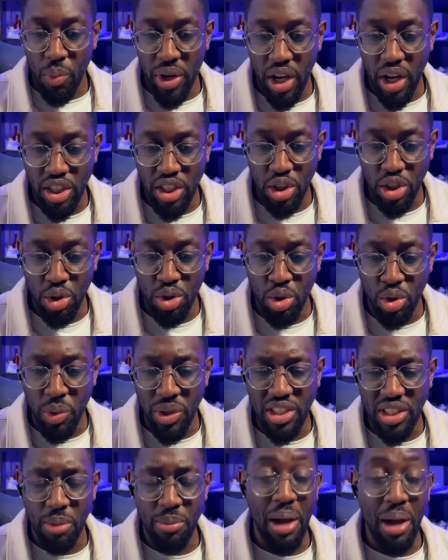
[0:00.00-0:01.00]
we are still doing
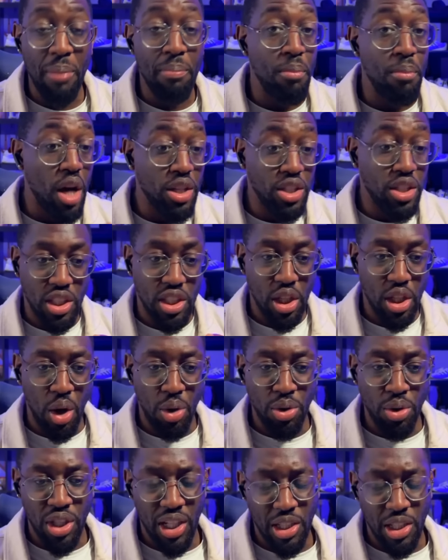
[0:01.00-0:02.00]
some emergency
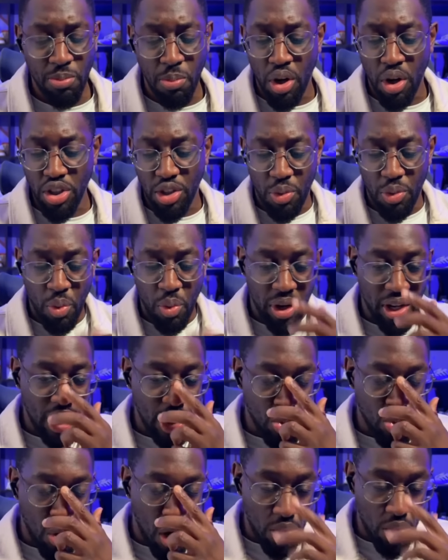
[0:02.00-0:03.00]
coaching spots if you want it
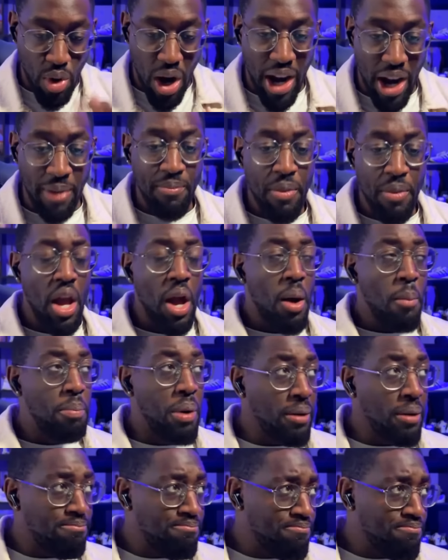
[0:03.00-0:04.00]
as well, right?
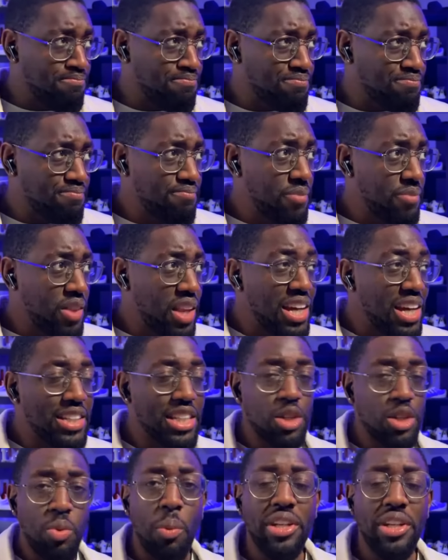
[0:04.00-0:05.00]
But
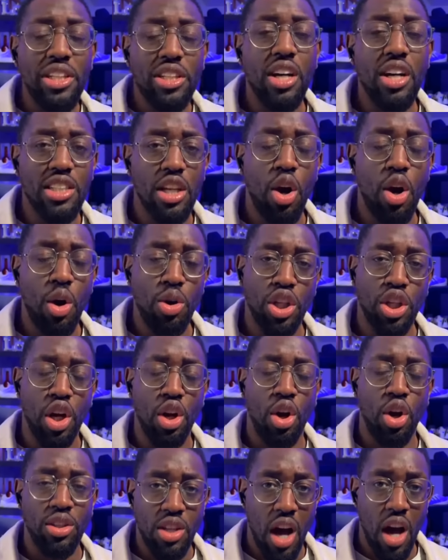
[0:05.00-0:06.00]
this is what we discuss in coaching a
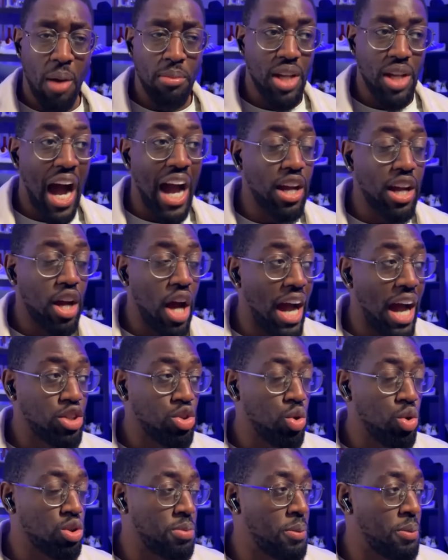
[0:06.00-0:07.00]
lot of times. I
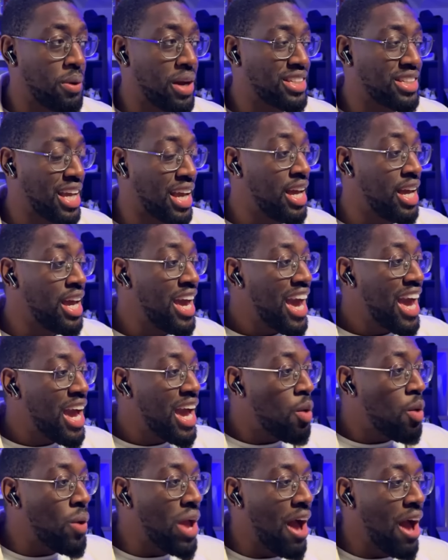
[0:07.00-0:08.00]
talk to people and I say,
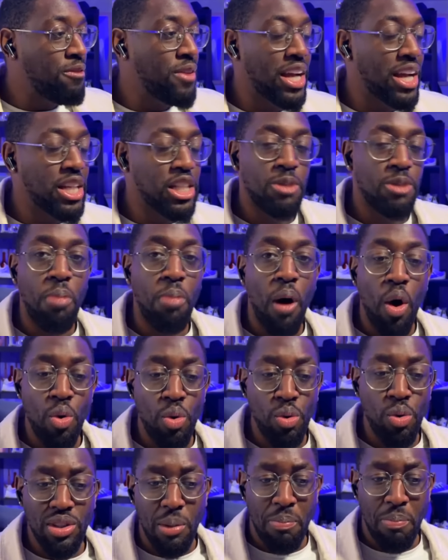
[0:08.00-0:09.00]
we have to
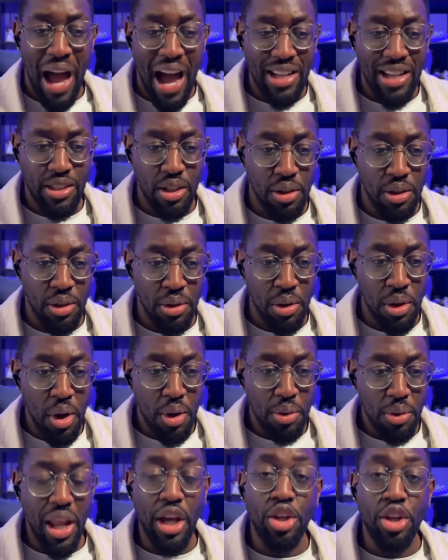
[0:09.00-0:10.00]
expose the pattern
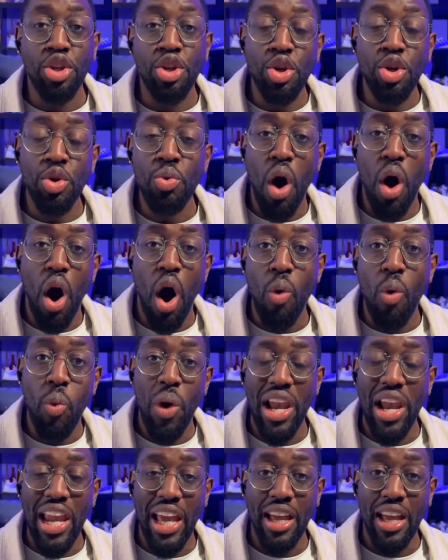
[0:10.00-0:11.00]
that you are
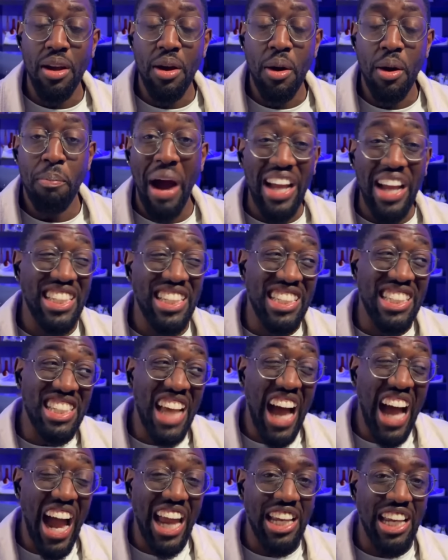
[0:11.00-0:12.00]
willing by
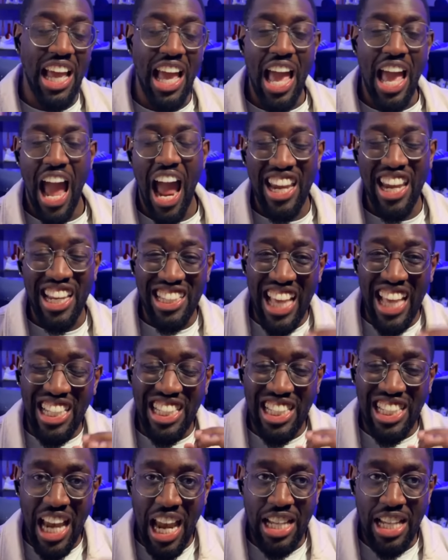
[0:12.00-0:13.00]
design and
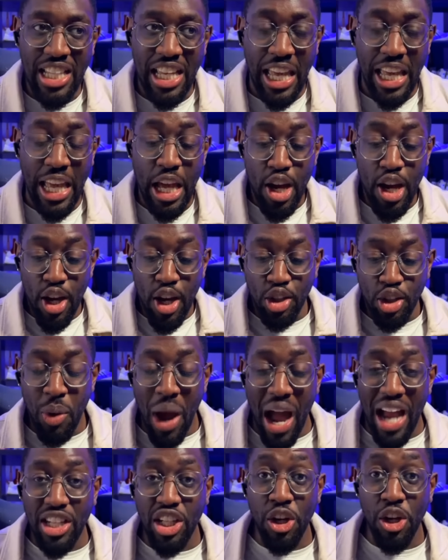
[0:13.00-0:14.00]
intentionality to
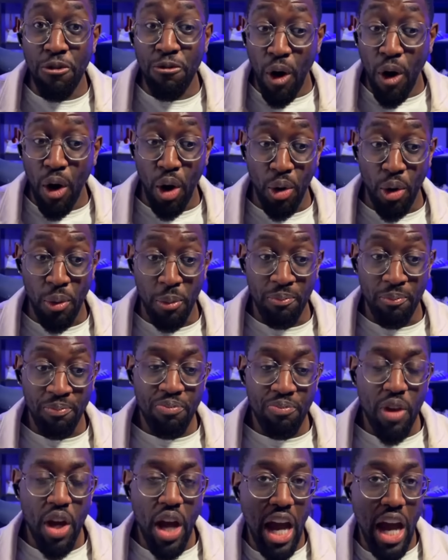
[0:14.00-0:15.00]
actually follow.
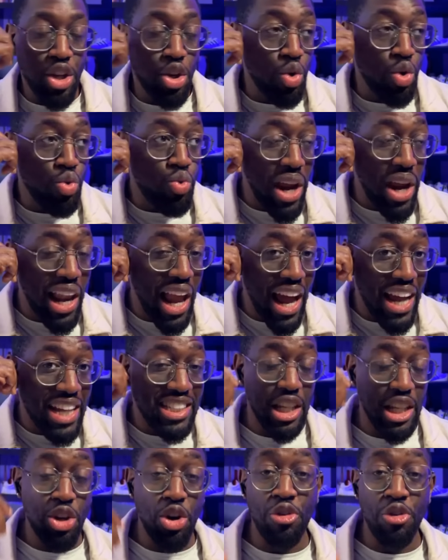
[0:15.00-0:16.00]
And you'll realize
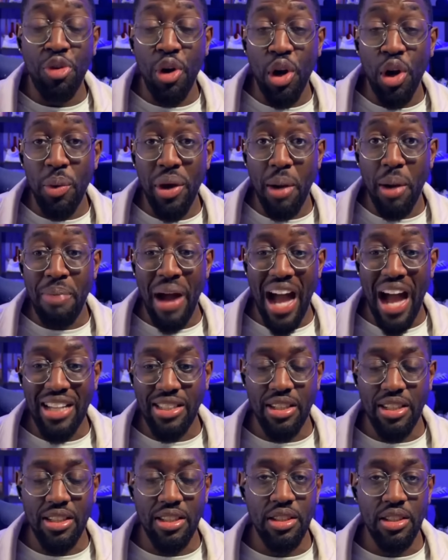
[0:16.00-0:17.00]
that you're following a
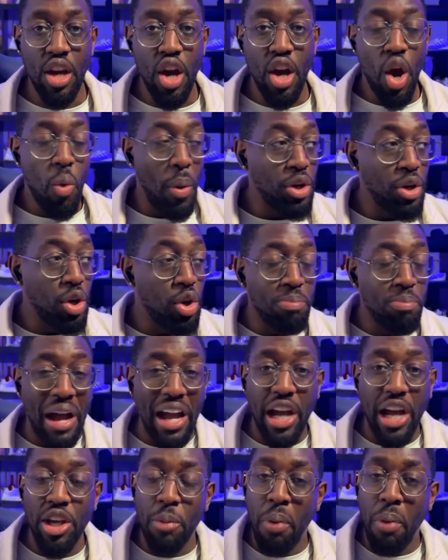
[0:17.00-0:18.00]
pattern when you look
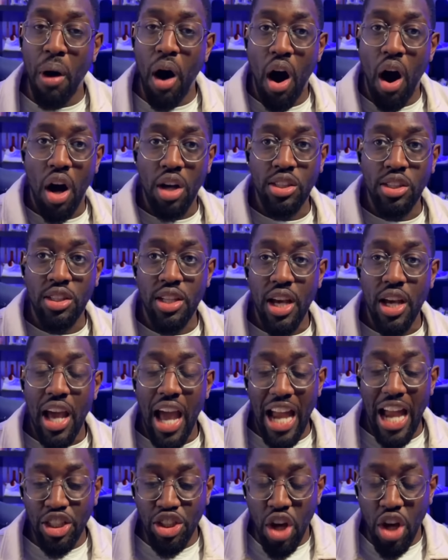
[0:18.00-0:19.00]
back at your past
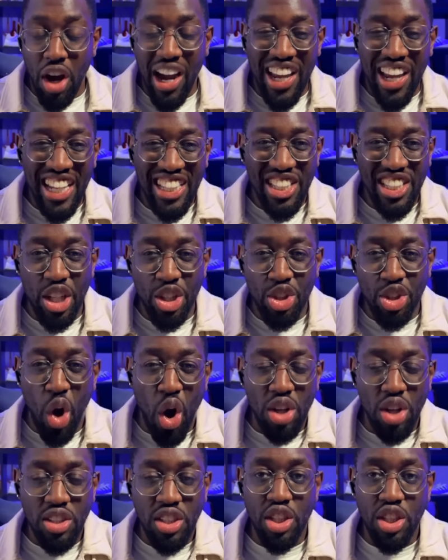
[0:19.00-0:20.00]
and start connecting the
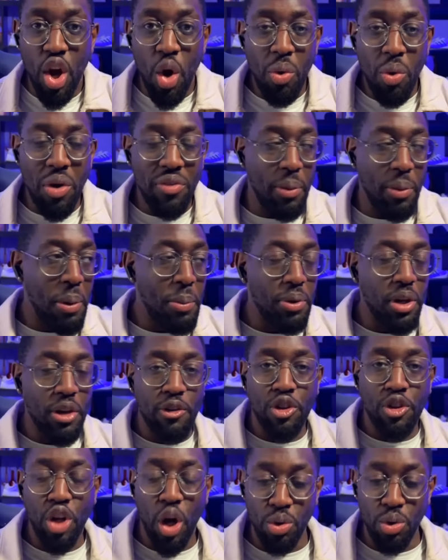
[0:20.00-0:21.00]
dots with the people that
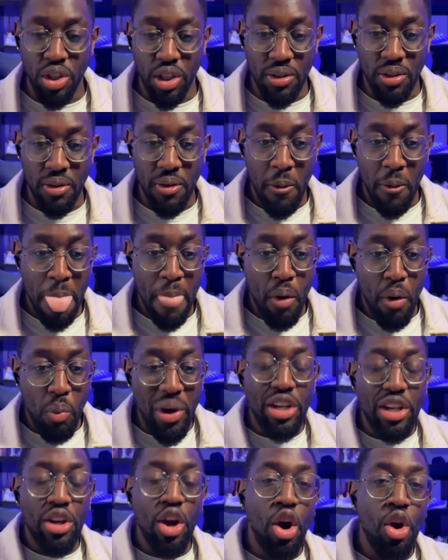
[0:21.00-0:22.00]
you've chosen.
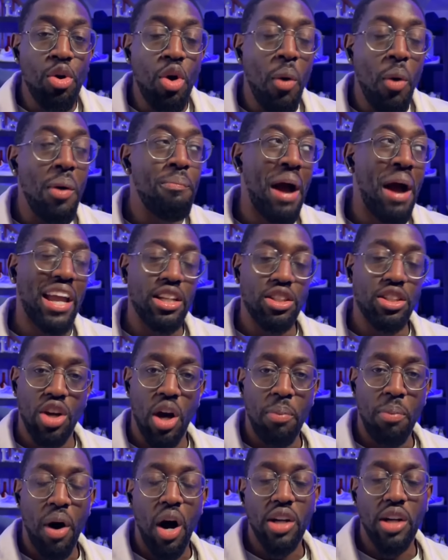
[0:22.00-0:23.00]
We know going back into
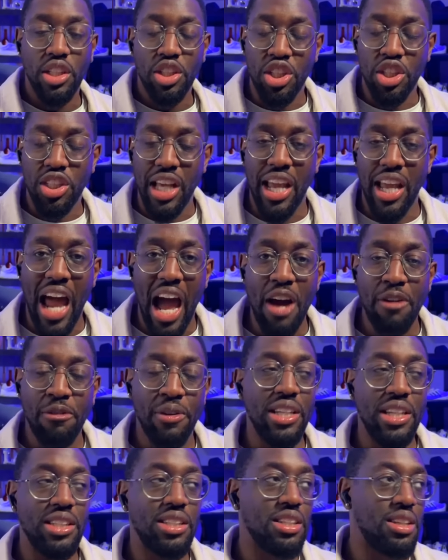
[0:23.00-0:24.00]
her past that she's dated
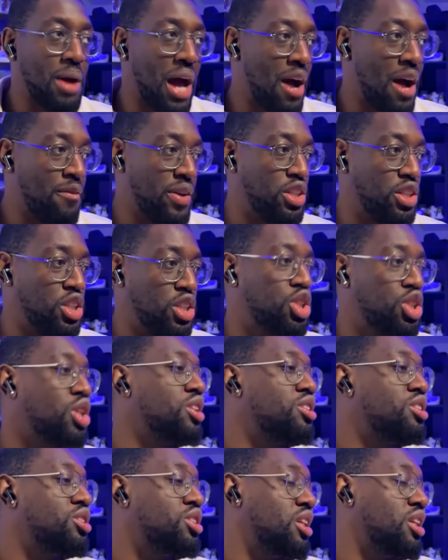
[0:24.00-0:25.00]
athletes, and the athletes
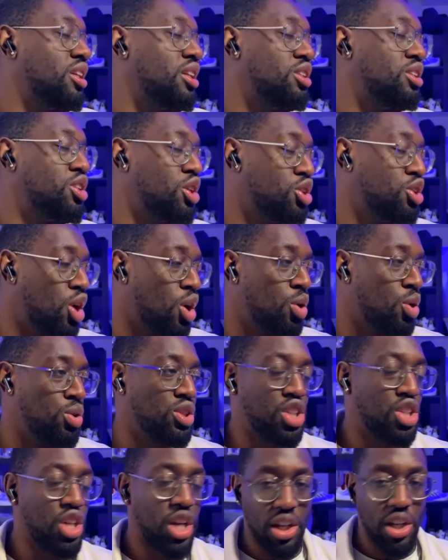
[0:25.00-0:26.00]
she chose
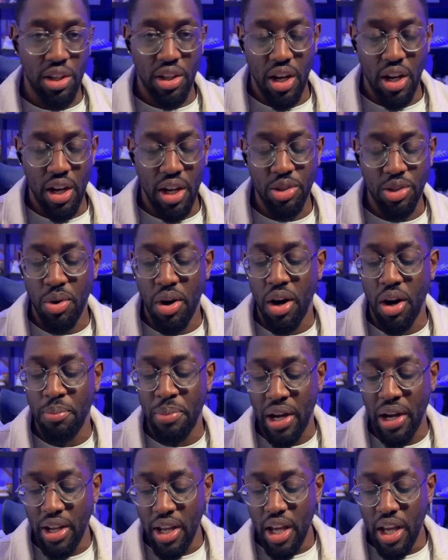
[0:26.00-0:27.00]
cheated on her as well.
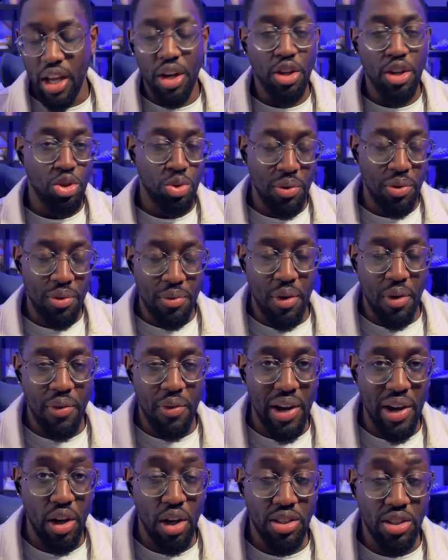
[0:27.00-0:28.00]
But, you know, she was with him for a
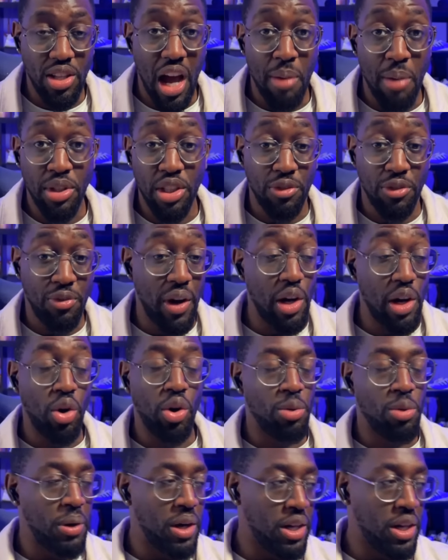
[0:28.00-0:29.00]
very long time. She's a very
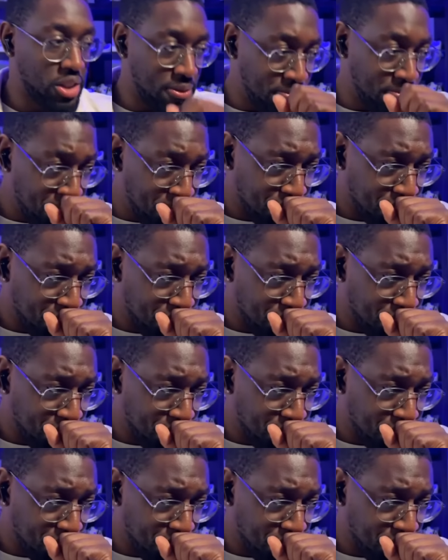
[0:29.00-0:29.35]
loyal person.